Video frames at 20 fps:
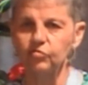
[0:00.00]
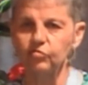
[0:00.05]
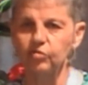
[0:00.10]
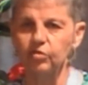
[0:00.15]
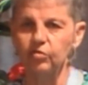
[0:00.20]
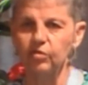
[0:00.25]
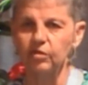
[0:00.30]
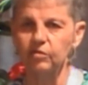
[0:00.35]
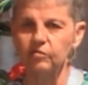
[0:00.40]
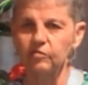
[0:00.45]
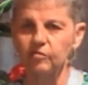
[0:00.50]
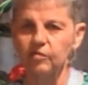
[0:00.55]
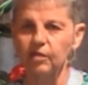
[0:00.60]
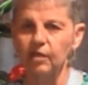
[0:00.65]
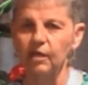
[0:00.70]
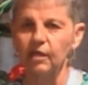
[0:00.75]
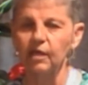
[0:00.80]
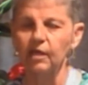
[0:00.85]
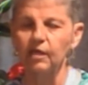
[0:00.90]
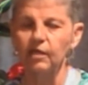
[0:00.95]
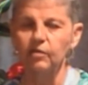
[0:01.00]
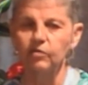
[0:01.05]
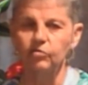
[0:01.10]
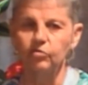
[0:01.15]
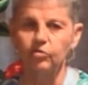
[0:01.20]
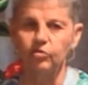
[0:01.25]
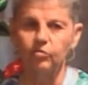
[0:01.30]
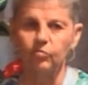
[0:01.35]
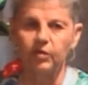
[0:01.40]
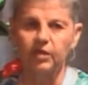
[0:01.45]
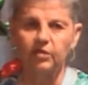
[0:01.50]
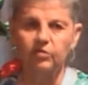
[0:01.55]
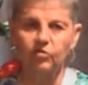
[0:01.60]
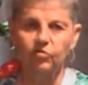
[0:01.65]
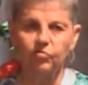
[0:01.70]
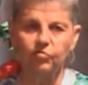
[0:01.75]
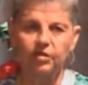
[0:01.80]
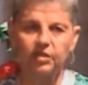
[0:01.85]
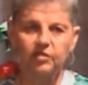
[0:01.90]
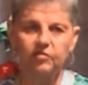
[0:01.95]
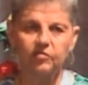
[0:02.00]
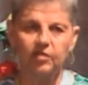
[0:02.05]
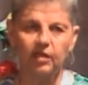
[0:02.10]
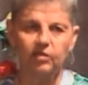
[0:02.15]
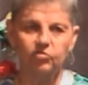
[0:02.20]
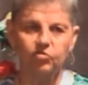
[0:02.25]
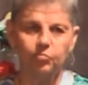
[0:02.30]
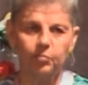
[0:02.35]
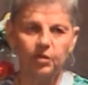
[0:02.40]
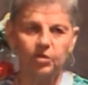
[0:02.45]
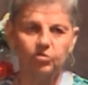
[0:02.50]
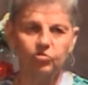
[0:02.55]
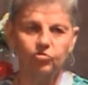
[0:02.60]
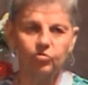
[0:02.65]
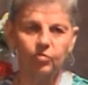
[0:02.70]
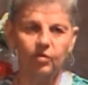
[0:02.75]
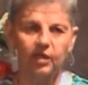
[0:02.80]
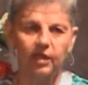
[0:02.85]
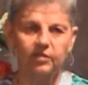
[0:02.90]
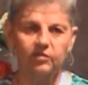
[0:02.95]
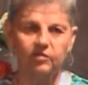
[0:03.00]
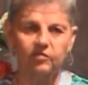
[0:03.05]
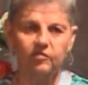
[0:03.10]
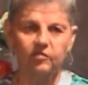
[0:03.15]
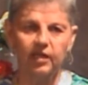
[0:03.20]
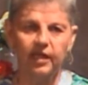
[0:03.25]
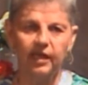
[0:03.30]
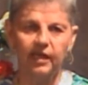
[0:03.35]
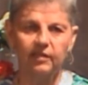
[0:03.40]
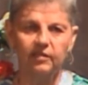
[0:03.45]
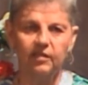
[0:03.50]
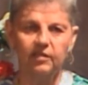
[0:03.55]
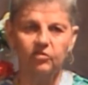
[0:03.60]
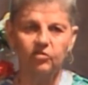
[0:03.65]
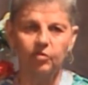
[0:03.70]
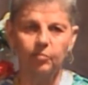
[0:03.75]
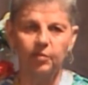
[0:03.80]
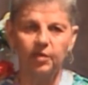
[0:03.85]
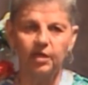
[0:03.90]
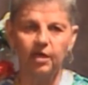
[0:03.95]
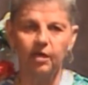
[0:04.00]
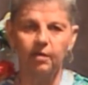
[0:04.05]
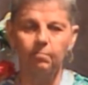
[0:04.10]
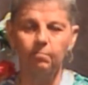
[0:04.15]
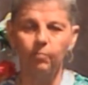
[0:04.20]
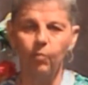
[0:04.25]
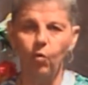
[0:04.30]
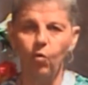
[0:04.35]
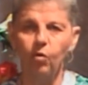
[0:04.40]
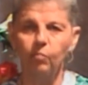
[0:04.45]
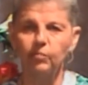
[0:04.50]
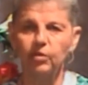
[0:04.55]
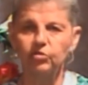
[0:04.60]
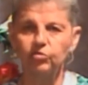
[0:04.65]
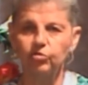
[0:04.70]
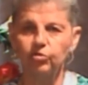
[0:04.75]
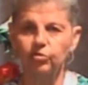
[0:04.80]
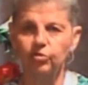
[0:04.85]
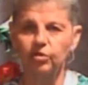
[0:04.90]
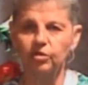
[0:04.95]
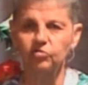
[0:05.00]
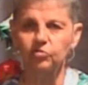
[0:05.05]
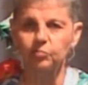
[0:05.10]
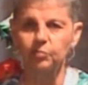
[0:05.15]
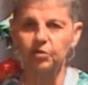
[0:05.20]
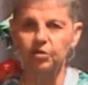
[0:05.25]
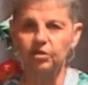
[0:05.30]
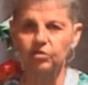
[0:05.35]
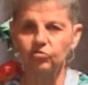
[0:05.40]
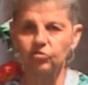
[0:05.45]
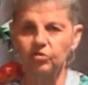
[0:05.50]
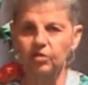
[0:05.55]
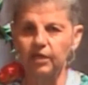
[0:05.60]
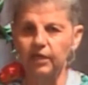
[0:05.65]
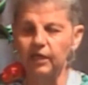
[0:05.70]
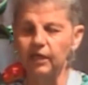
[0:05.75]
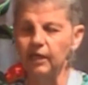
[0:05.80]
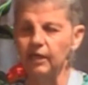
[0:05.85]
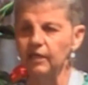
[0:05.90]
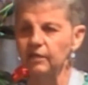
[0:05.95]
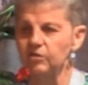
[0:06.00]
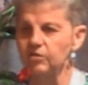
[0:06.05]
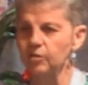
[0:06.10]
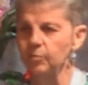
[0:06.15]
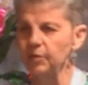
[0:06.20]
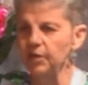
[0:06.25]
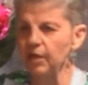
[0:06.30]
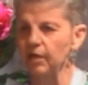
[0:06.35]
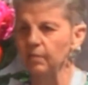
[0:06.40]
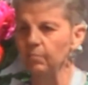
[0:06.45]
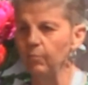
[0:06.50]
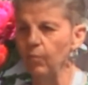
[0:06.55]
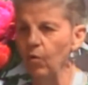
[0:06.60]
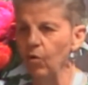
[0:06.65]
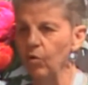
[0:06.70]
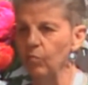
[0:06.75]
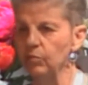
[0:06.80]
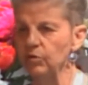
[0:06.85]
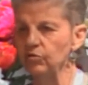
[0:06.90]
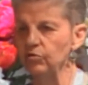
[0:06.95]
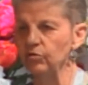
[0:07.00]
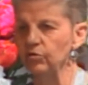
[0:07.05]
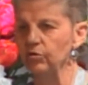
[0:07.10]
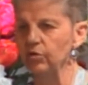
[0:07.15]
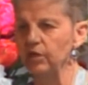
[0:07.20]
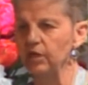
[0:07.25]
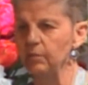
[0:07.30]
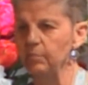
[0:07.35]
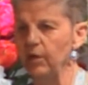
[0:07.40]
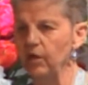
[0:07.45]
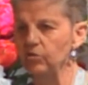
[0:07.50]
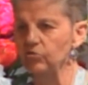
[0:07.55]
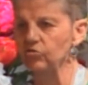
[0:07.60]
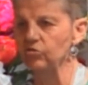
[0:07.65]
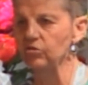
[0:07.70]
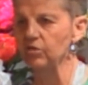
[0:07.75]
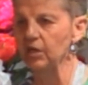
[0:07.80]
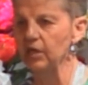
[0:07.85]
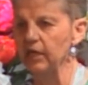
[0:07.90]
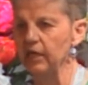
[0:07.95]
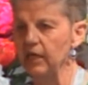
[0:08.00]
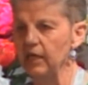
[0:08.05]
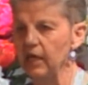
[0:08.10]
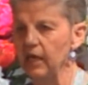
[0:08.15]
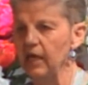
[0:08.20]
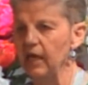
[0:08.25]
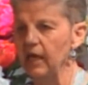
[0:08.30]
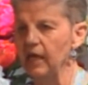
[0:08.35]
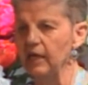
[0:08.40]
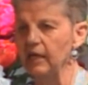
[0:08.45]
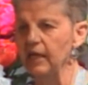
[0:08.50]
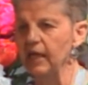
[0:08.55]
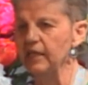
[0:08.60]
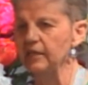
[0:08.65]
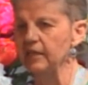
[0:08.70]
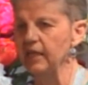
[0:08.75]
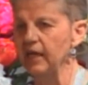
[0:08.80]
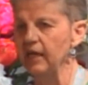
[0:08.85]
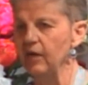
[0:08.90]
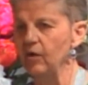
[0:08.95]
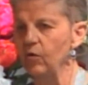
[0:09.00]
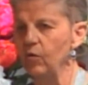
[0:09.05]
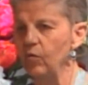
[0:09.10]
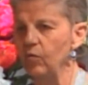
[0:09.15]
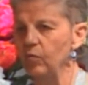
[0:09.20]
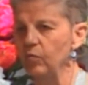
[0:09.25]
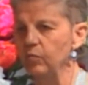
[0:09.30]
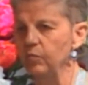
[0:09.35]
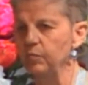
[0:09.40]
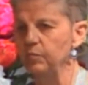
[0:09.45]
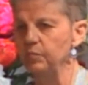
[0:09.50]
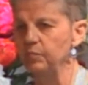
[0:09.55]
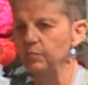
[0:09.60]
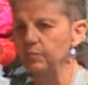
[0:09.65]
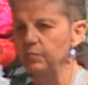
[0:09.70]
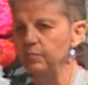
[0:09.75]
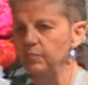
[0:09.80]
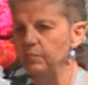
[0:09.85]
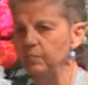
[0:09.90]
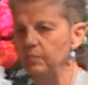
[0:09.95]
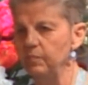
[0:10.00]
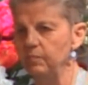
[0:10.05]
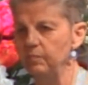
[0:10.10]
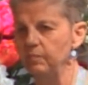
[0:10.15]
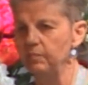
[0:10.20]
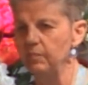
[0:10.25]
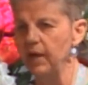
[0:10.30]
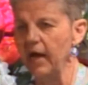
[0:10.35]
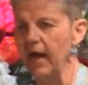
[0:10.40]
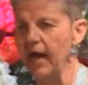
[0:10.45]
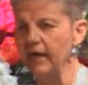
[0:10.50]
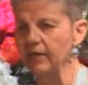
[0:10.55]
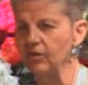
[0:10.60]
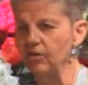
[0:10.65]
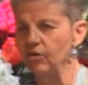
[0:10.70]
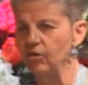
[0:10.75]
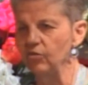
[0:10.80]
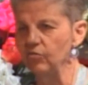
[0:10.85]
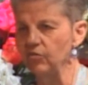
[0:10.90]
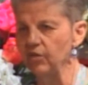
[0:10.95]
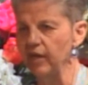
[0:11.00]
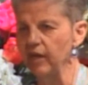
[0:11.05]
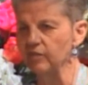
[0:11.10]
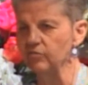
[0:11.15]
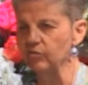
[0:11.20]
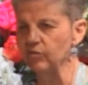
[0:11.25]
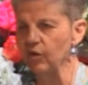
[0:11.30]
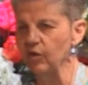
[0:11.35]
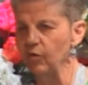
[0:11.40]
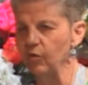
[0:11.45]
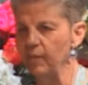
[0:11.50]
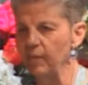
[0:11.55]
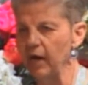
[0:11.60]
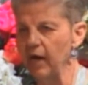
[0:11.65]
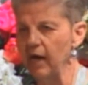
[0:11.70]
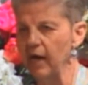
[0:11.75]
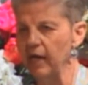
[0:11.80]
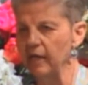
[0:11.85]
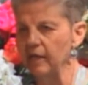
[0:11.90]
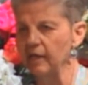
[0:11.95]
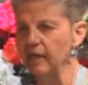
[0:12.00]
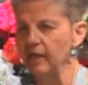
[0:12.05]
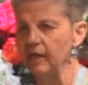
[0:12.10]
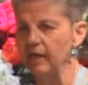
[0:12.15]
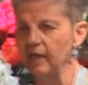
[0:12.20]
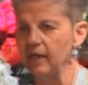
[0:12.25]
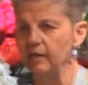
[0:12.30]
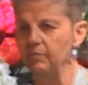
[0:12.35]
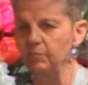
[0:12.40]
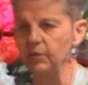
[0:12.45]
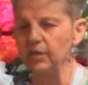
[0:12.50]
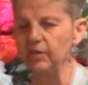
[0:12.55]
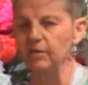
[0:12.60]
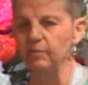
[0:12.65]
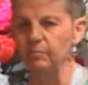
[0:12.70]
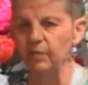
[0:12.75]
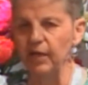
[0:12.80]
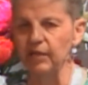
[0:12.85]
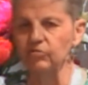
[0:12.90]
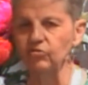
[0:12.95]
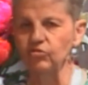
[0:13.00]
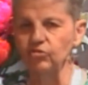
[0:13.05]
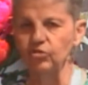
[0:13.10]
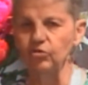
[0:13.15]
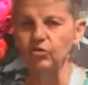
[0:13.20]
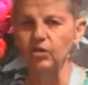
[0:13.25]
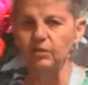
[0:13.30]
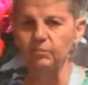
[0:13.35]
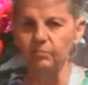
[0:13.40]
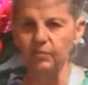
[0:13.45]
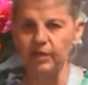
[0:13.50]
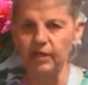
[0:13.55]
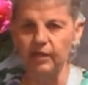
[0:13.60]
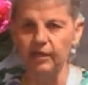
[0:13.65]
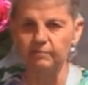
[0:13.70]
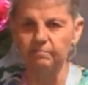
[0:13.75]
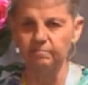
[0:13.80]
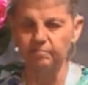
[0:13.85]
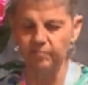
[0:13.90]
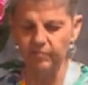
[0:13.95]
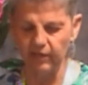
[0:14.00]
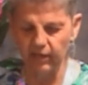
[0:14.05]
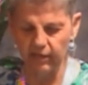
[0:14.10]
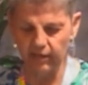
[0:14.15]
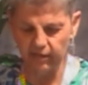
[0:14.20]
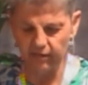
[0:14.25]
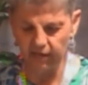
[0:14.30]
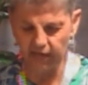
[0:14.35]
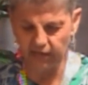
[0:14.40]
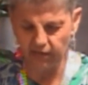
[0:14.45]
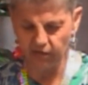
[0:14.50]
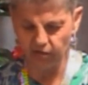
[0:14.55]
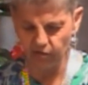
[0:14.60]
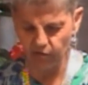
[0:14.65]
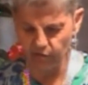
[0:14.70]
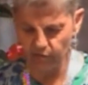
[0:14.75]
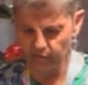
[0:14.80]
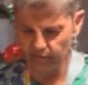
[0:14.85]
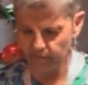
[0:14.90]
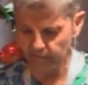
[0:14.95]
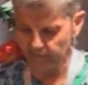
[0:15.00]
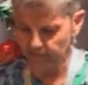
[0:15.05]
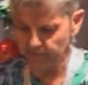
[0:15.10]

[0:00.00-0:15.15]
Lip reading: students to increase our spiritual understanding, to become more mature spiritually, to become more mature emotionally, and let that old IQ test go by and be the best you can be. Thank you.